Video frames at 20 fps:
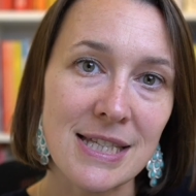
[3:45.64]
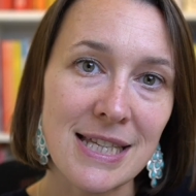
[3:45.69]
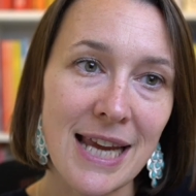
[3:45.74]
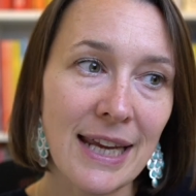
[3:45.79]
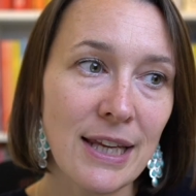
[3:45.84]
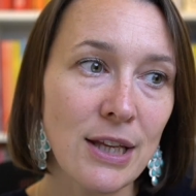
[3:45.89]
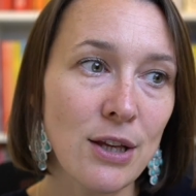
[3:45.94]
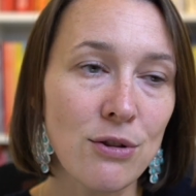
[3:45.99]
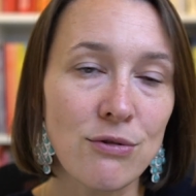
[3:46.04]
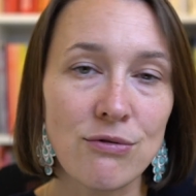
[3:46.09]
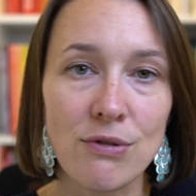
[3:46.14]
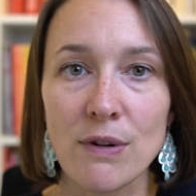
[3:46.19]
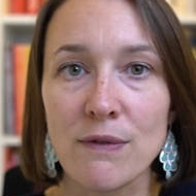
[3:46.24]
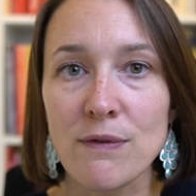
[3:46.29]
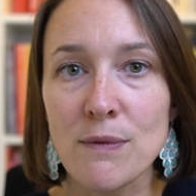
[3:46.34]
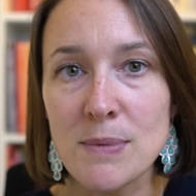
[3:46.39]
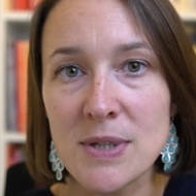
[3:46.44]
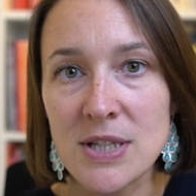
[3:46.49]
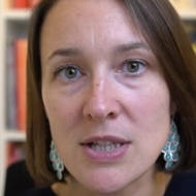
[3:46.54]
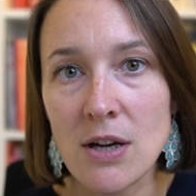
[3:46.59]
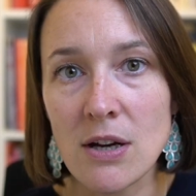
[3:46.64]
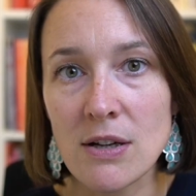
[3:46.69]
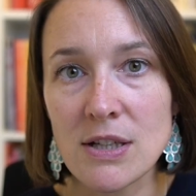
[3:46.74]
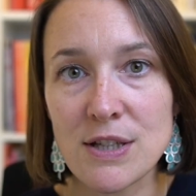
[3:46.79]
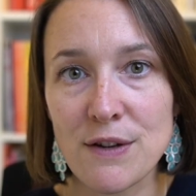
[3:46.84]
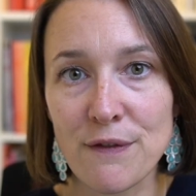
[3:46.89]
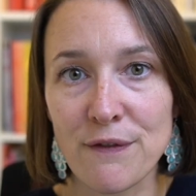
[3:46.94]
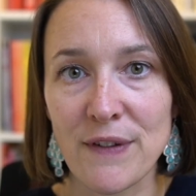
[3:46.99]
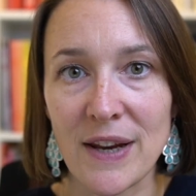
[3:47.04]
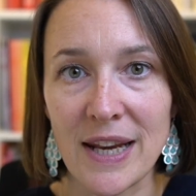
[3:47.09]
take you through from start
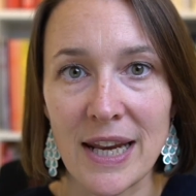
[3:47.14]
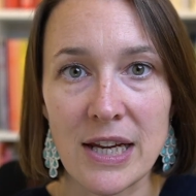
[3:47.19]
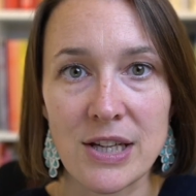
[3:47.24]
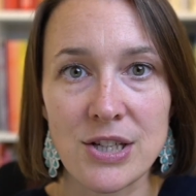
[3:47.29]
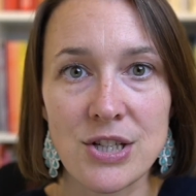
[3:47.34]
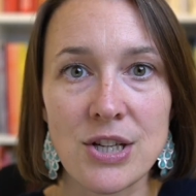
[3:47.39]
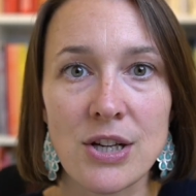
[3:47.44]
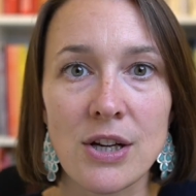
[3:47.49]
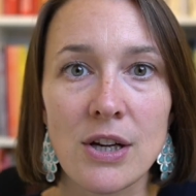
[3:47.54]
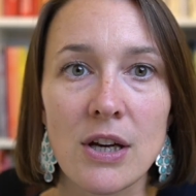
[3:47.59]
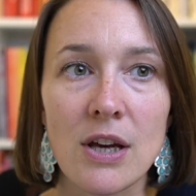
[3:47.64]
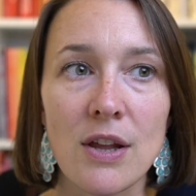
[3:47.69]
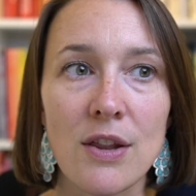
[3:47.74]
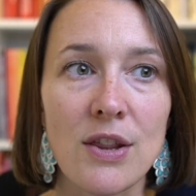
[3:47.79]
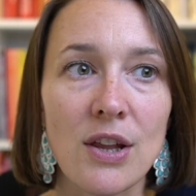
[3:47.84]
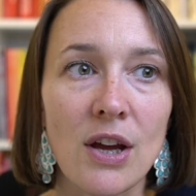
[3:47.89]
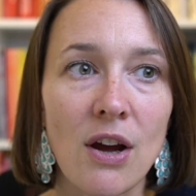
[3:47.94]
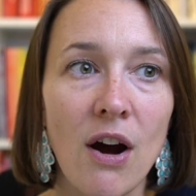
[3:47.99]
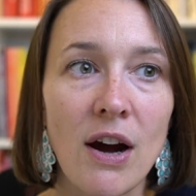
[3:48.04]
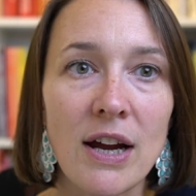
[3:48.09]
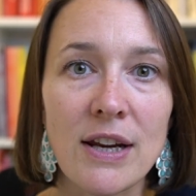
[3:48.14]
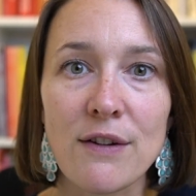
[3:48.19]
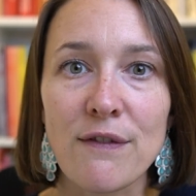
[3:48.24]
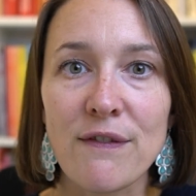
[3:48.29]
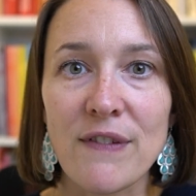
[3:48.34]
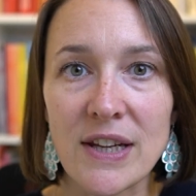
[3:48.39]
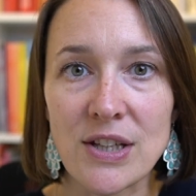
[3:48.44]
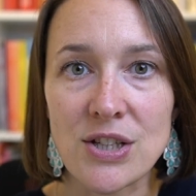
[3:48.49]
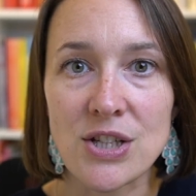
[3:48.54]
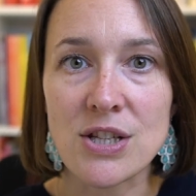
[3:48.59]
to finish the kind of
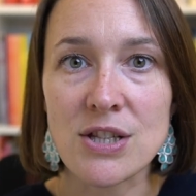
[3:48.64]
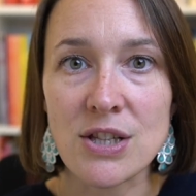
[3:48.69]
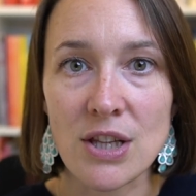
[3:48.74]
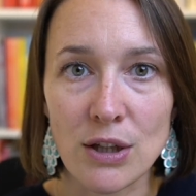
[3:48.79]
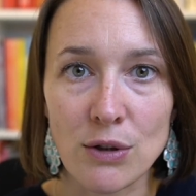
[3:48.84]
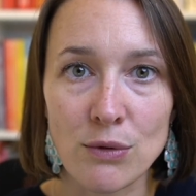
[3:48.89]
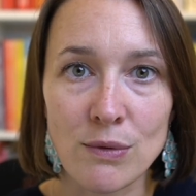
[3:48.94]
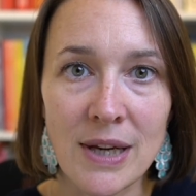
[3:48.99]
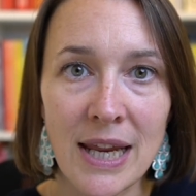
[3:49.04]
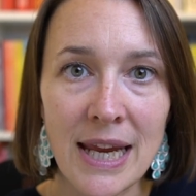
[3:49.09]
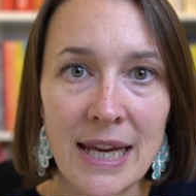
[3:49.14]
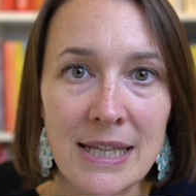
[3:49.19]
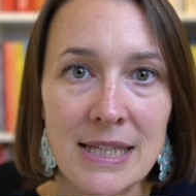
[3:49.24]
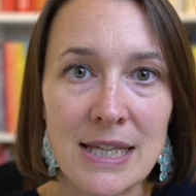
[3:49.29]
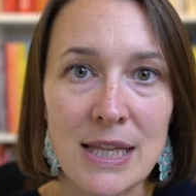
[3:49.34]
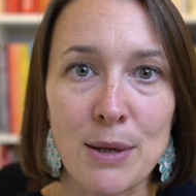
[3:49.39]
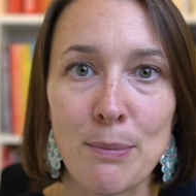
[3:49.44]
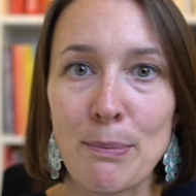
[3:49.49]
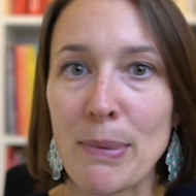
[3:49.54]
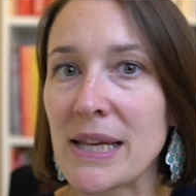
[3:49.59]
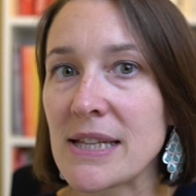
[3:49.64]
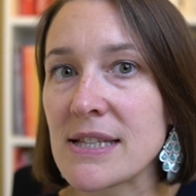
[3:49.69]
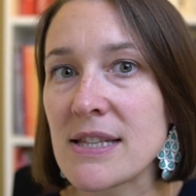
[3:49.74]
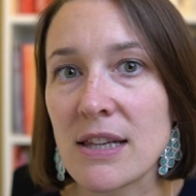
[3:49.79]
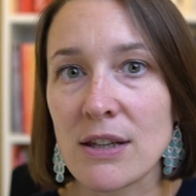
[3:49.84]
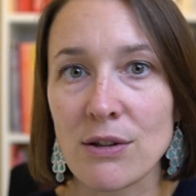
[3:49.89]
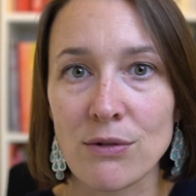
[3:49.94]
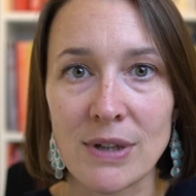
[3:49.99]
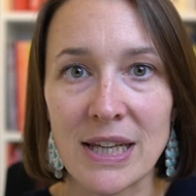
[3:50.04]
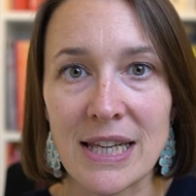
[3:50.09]
features that you'll need and the bits
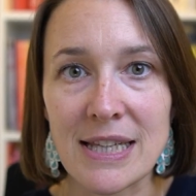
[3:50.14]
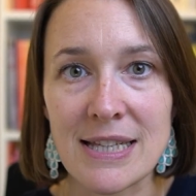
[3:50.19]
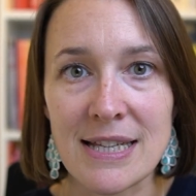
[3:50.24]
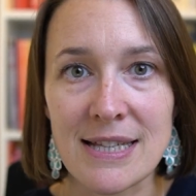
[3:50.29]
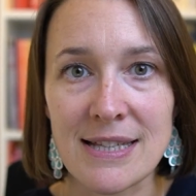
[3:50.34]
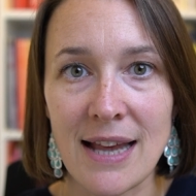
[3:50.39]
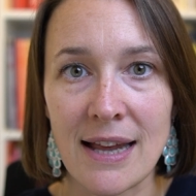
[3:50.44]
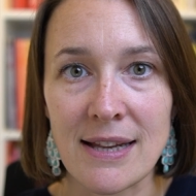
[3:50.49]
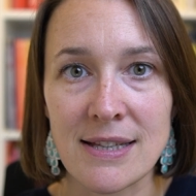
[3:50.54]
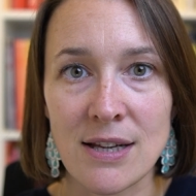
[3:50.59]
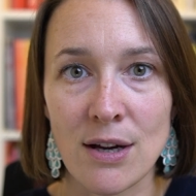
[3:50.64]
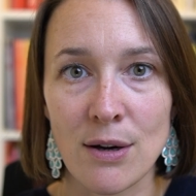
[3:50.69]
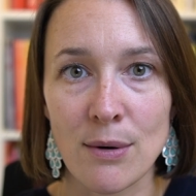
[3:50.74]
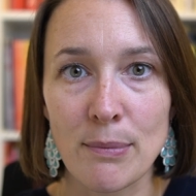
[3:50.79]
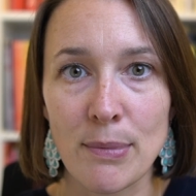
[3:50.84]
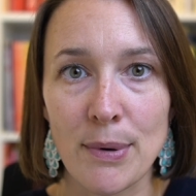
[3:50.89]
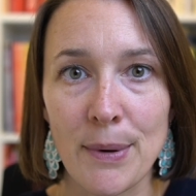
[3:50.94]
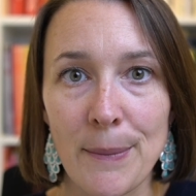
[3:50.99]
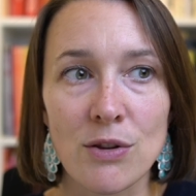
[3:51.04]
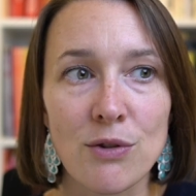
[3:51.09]
that you'll need to set up.